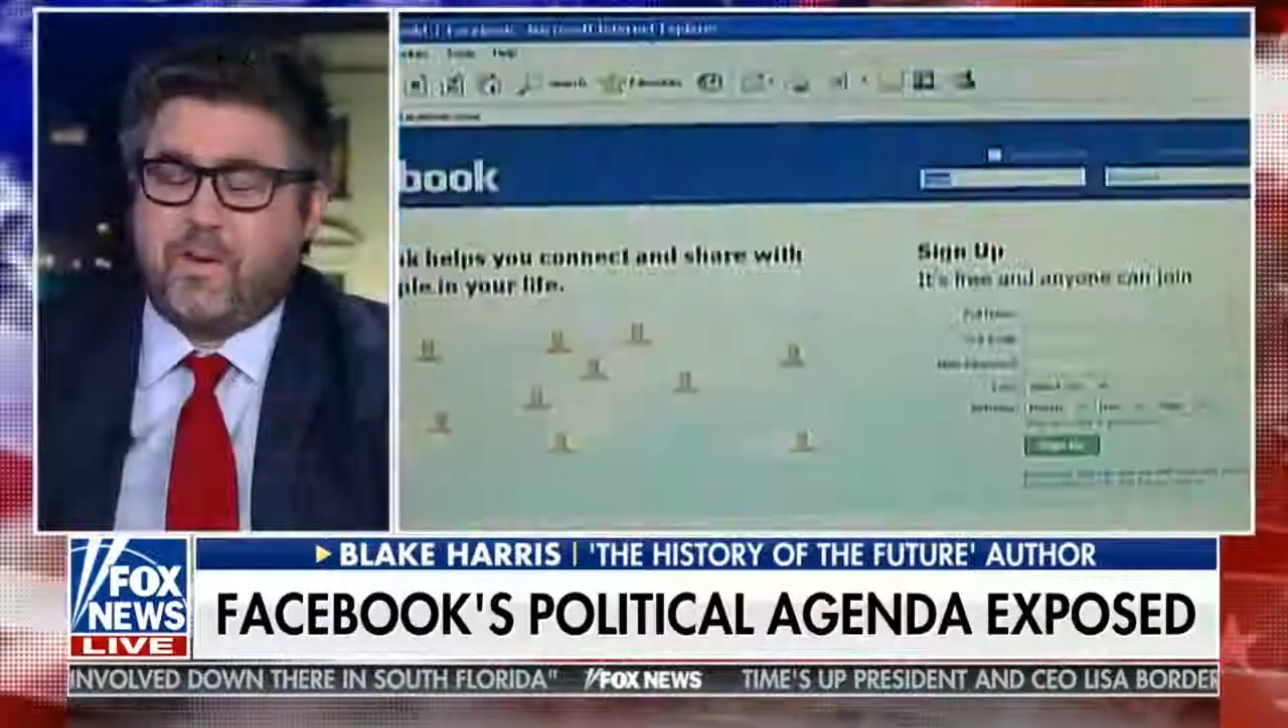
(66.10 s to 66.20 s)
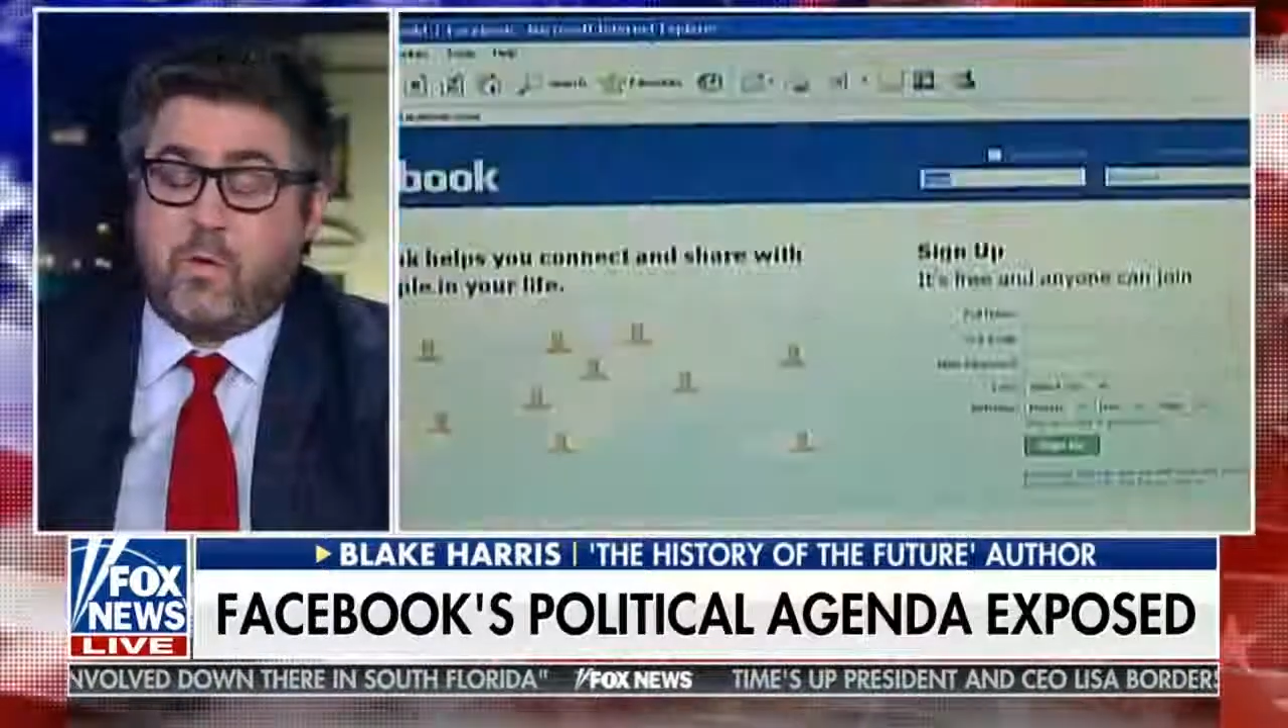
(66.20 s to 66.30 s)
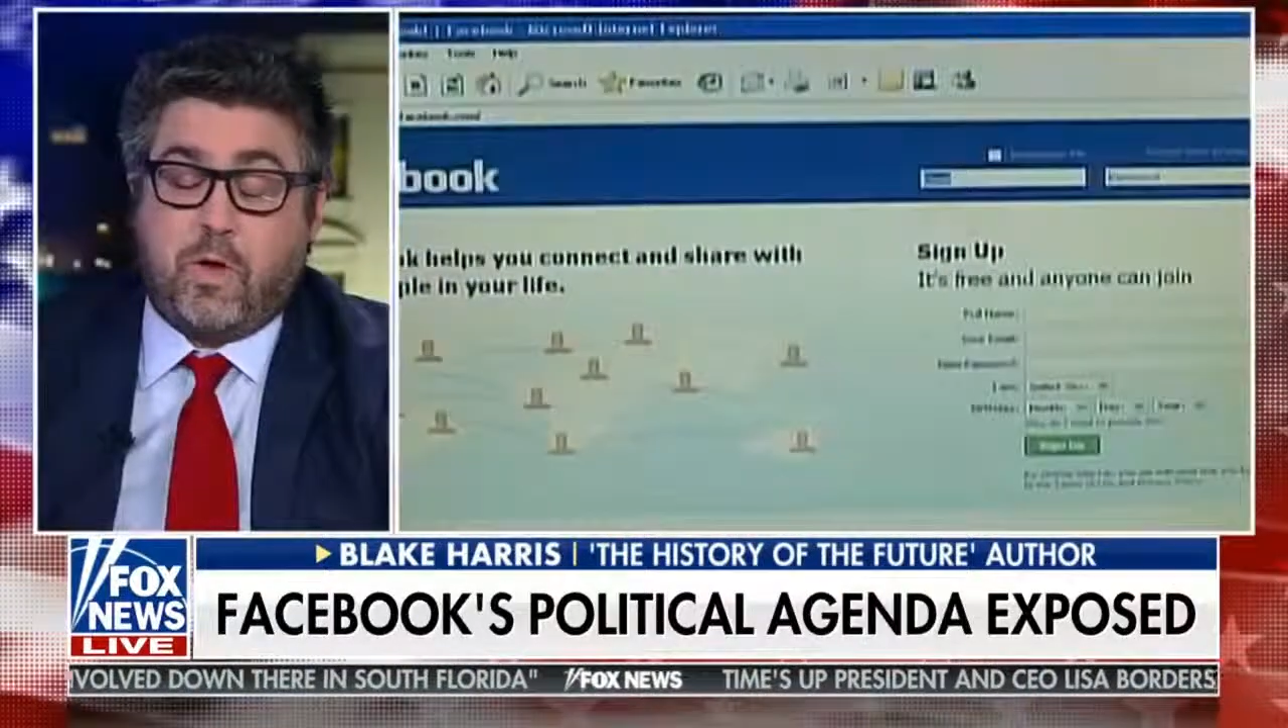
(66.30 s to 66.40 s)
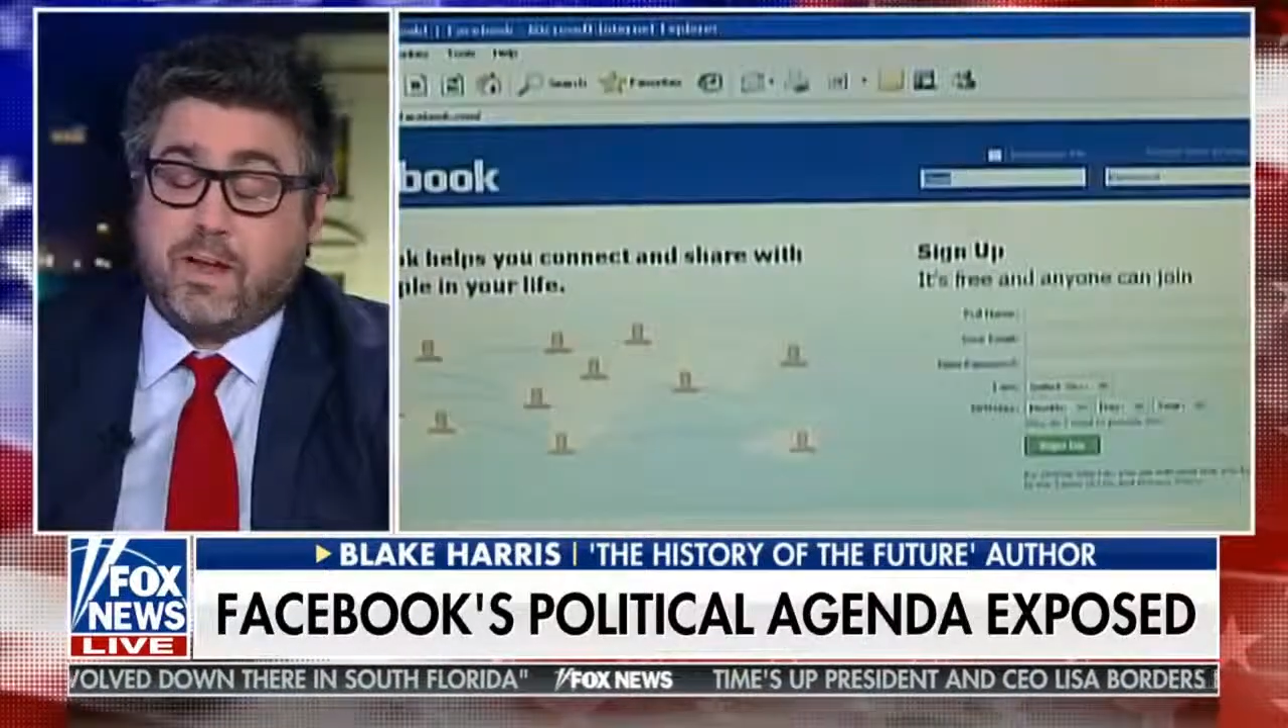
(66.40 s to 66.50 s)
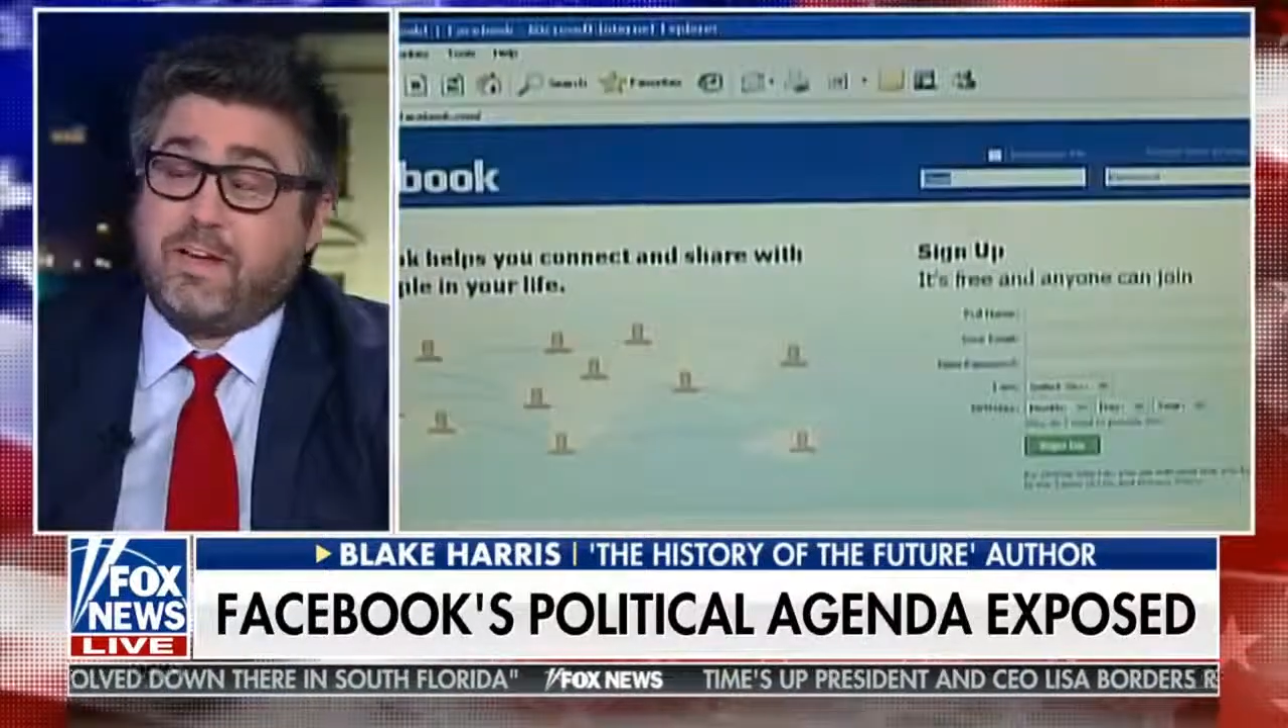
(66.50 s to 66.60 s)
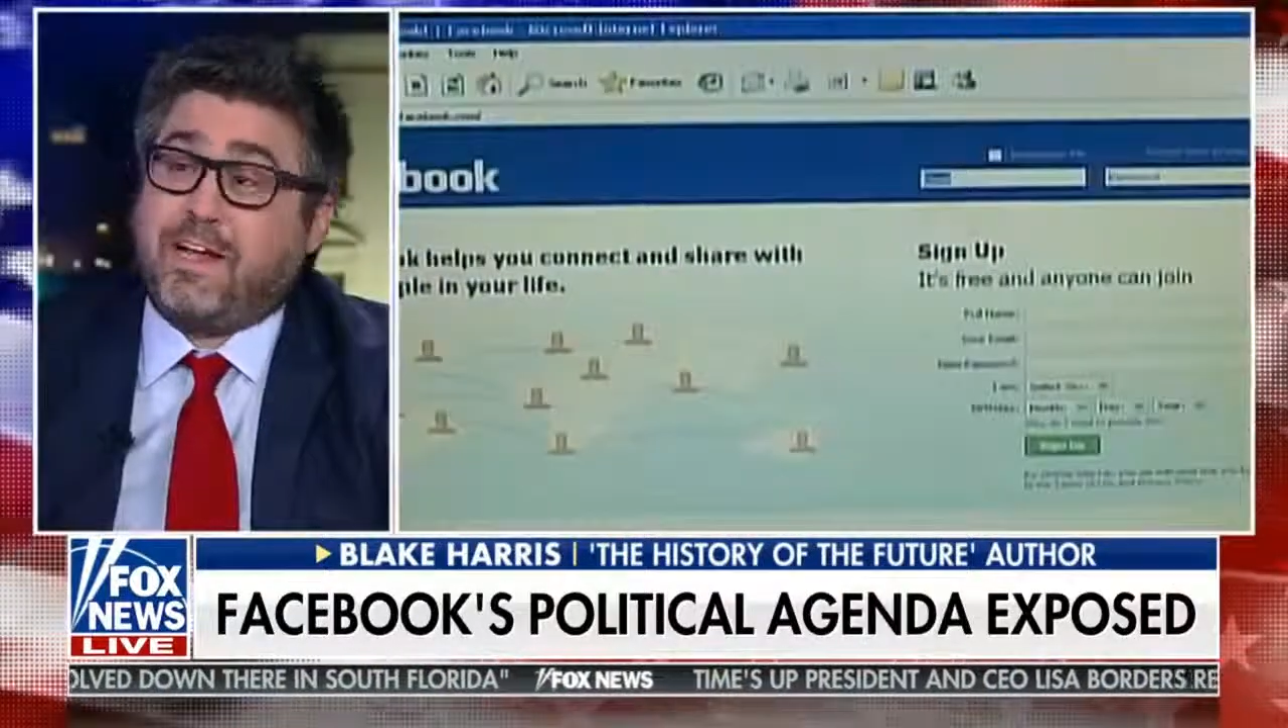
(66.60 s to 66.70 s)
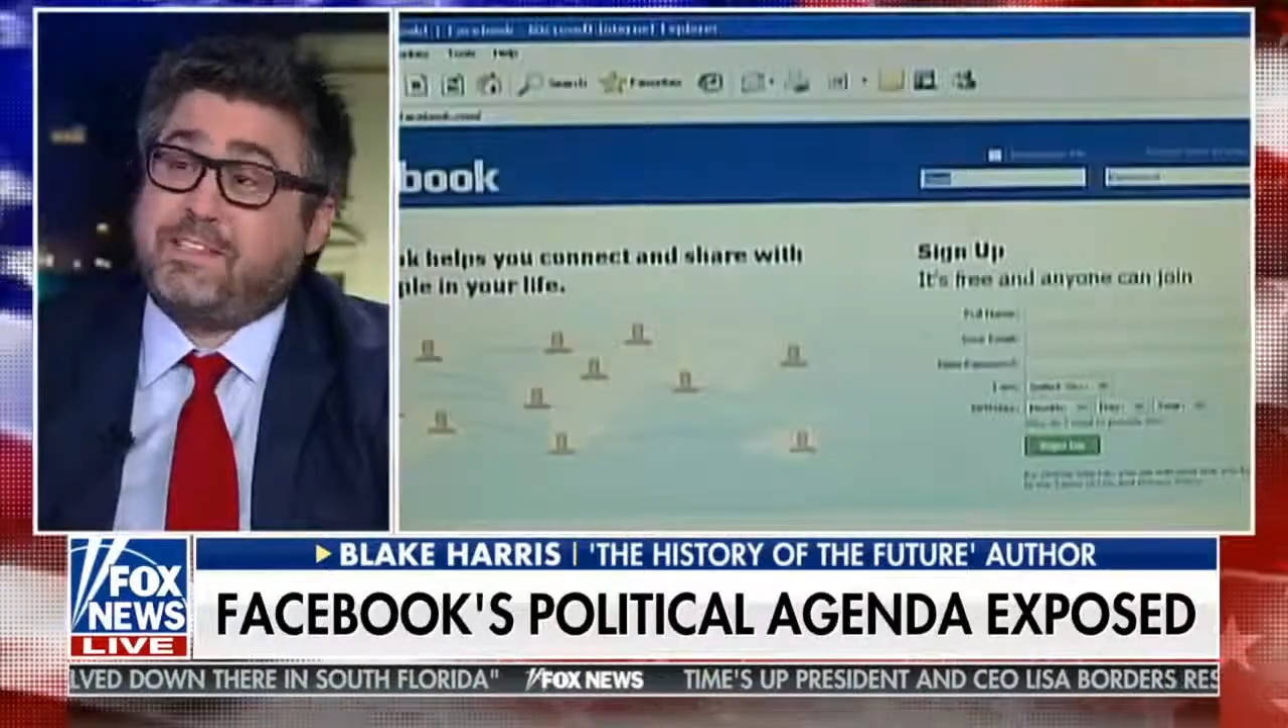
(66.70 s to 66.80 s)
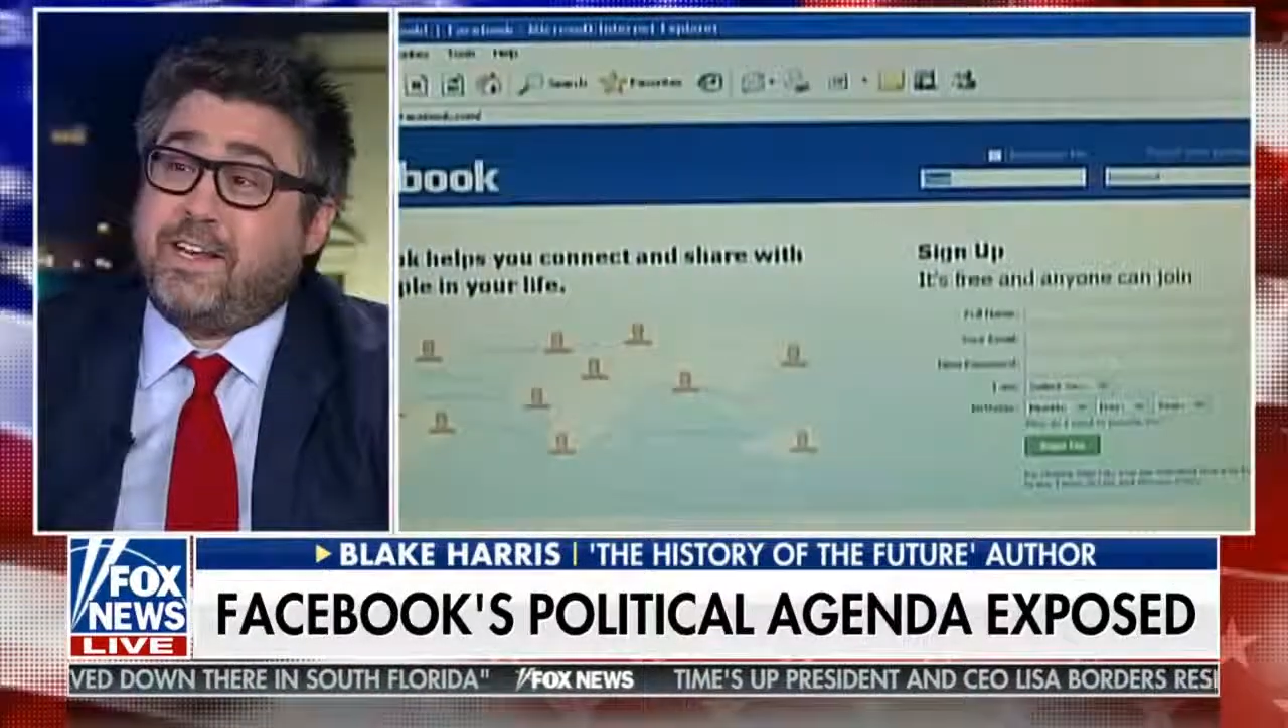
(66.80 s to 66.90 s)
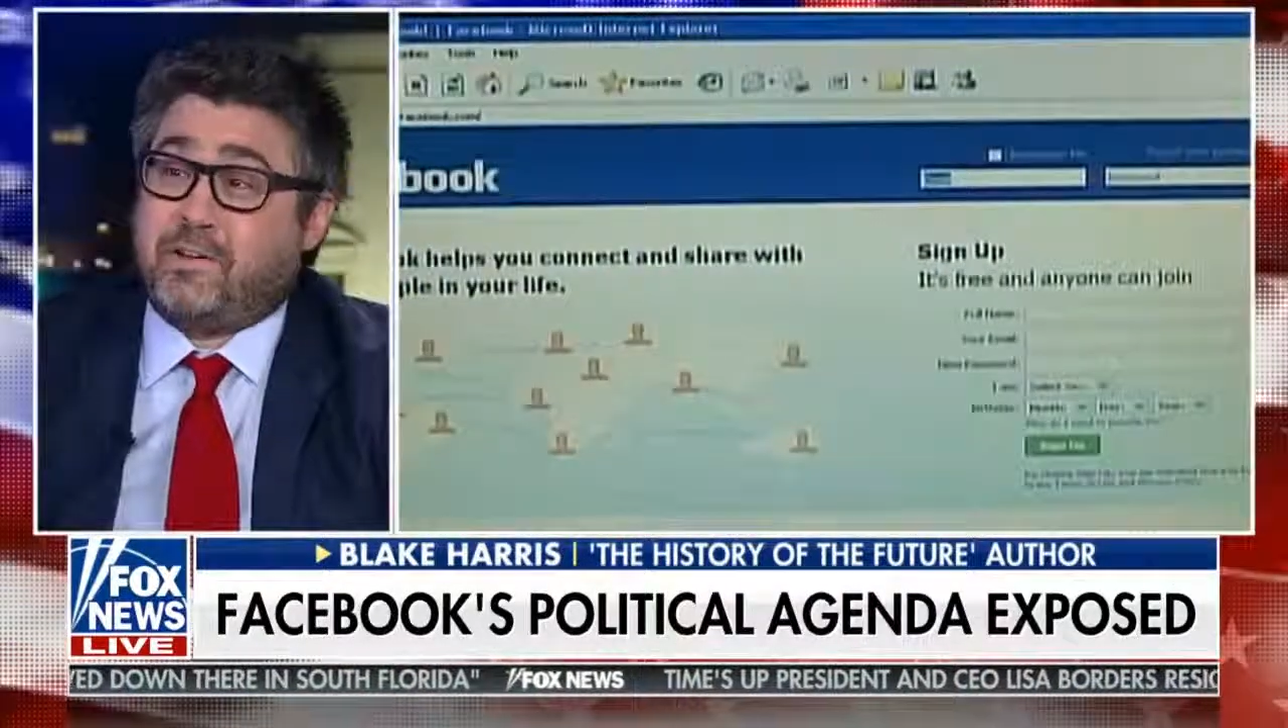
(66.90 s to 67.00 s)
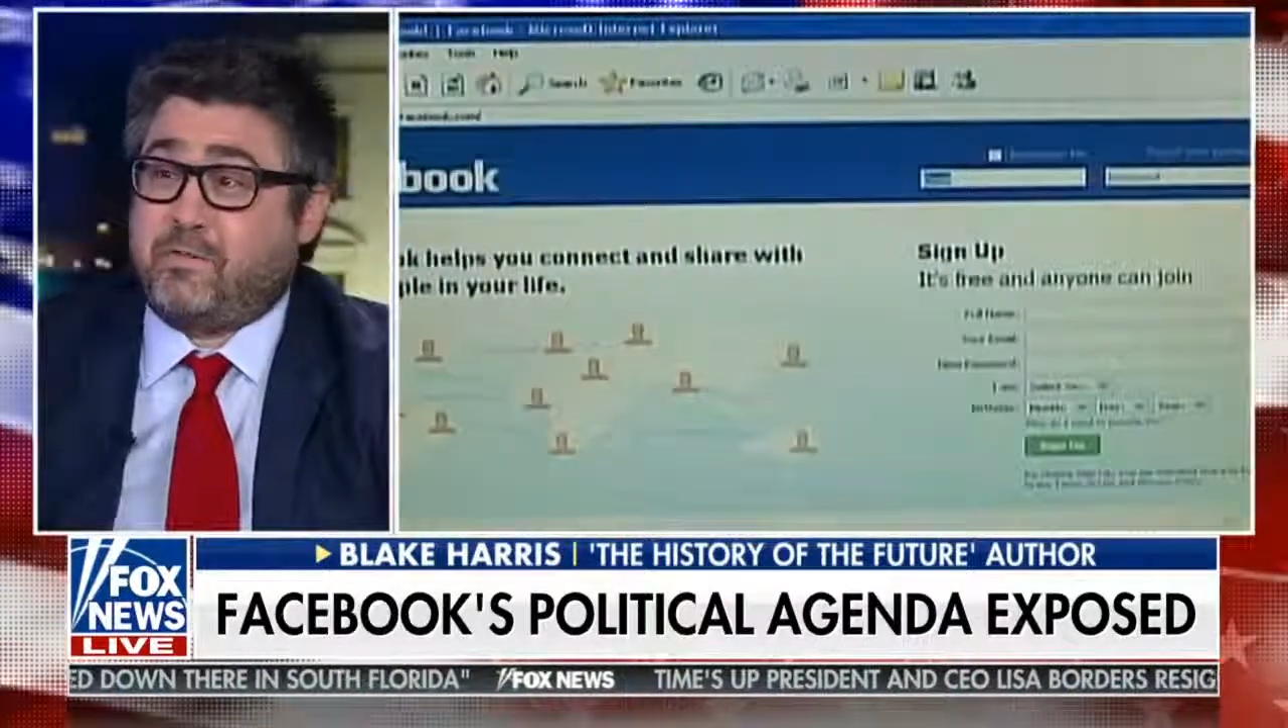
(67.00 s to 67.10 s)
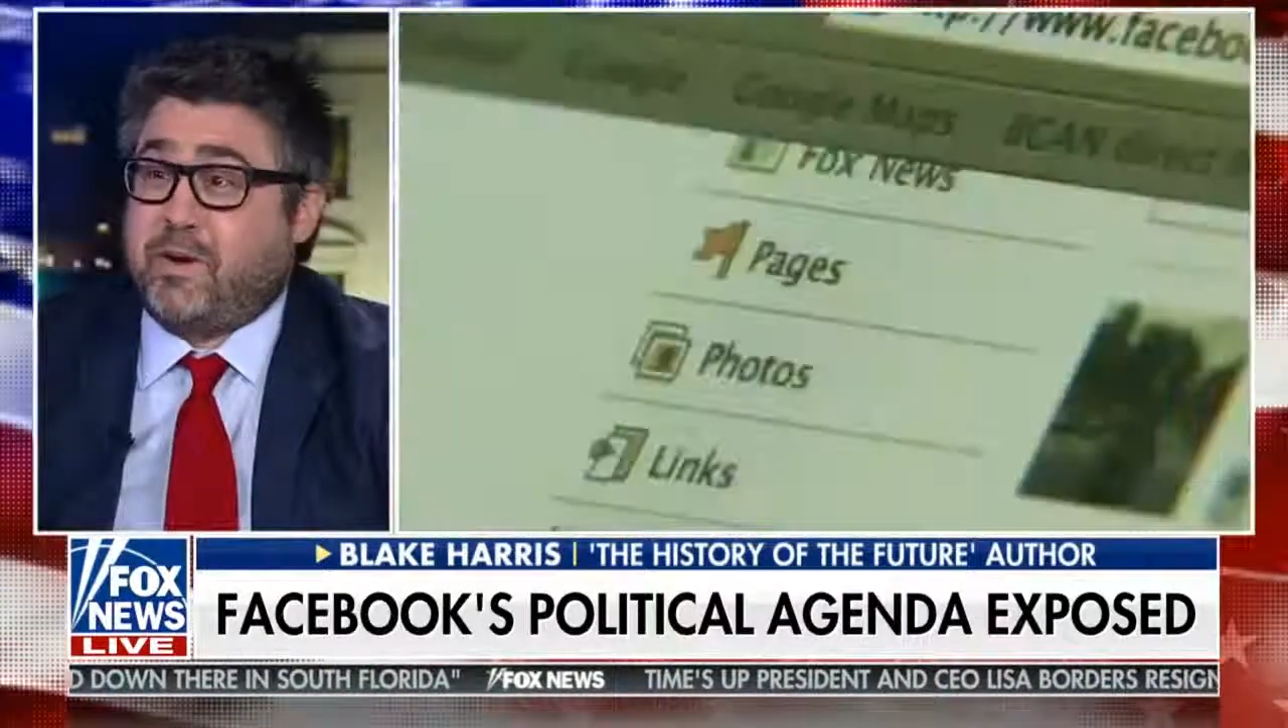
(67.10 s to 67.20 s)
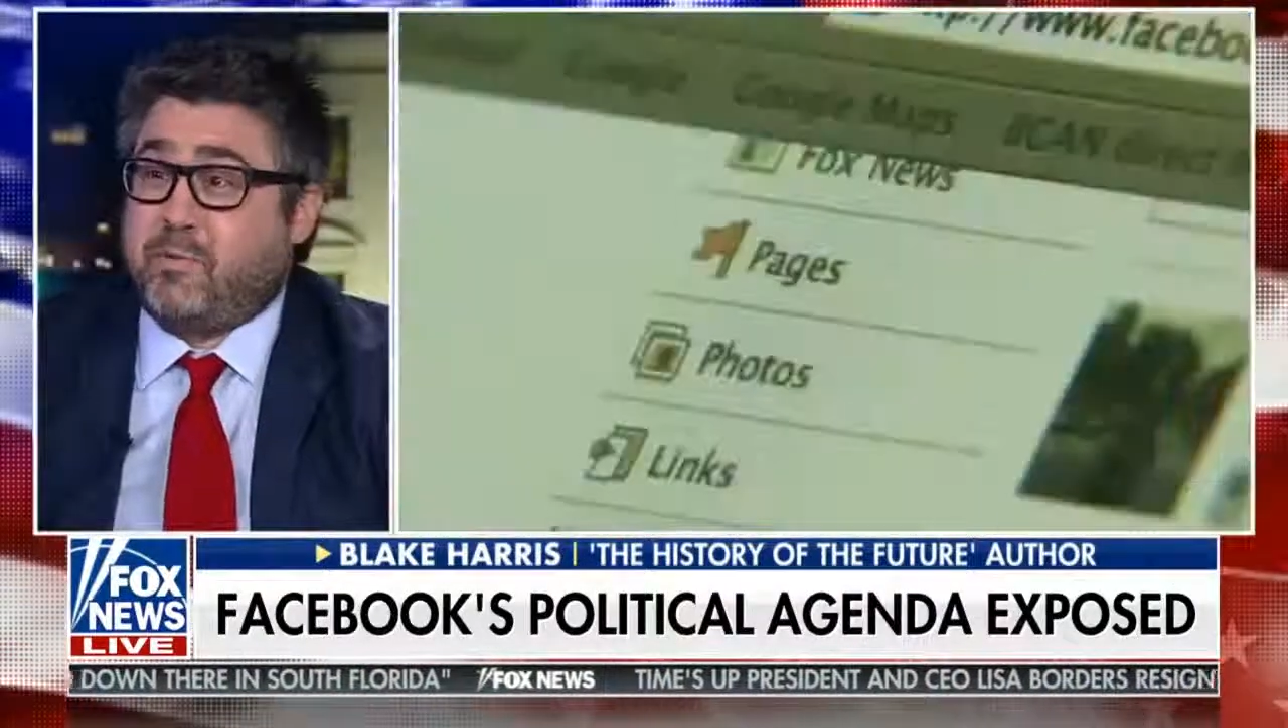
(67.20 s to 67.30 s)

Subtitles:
know, I did not set out to write a